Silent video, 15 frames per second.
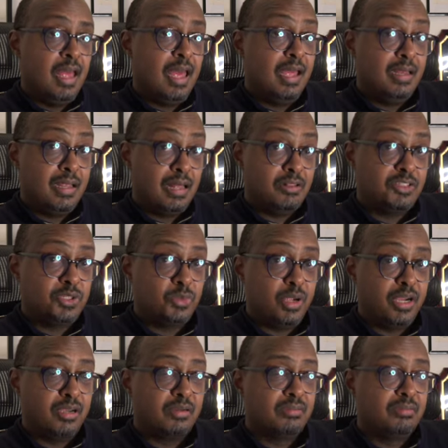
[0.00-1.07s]
and
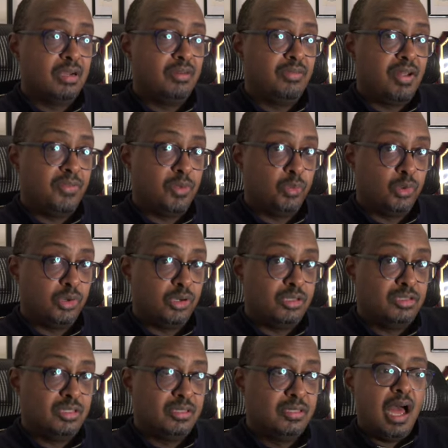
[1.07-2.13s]
elsewhere around the
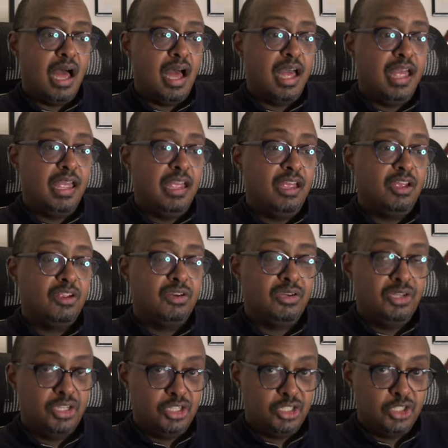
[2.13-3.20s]
world. I
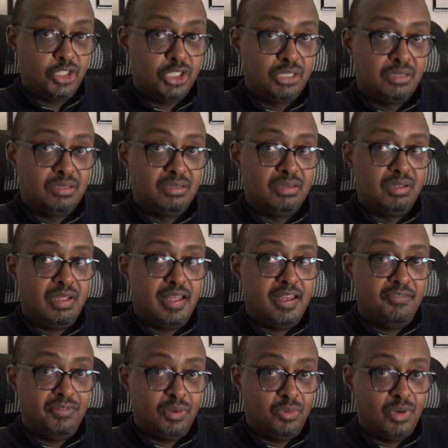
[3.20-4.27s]
encourage
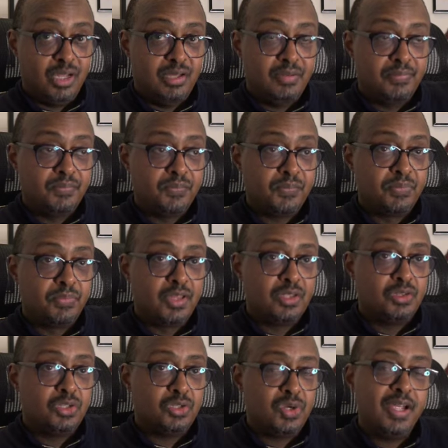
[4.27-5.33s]
everyone
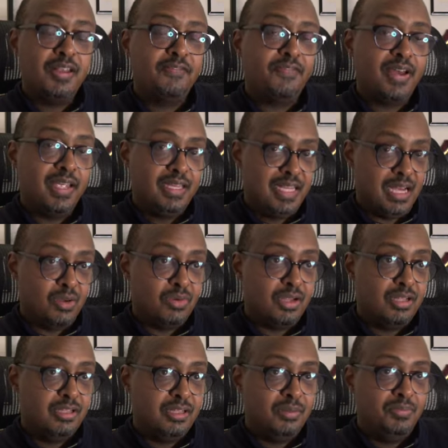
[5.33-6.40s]
to try to find out
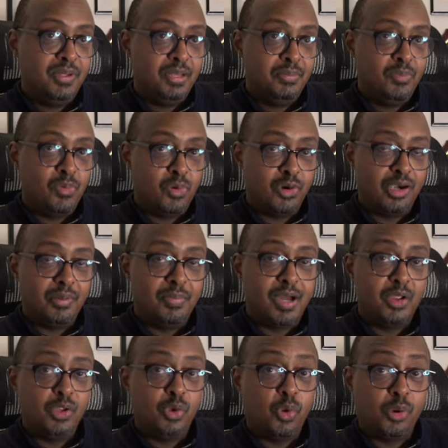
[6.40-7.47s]
a little bit more
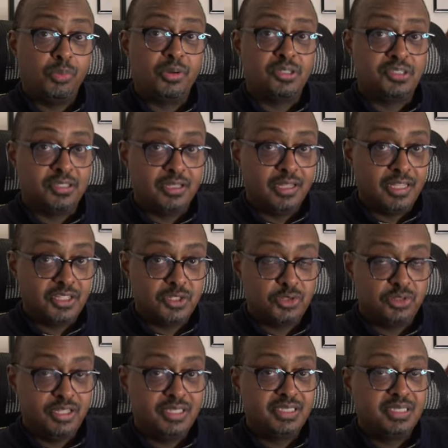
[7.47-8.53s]
about your personal
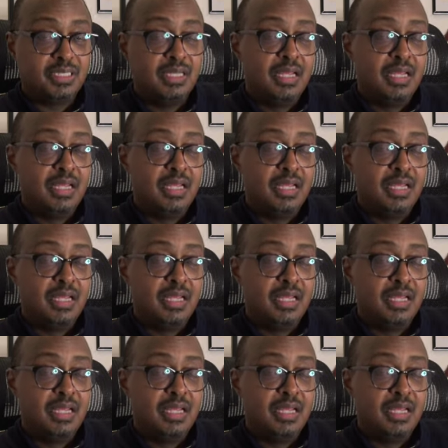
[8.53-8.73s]
histories.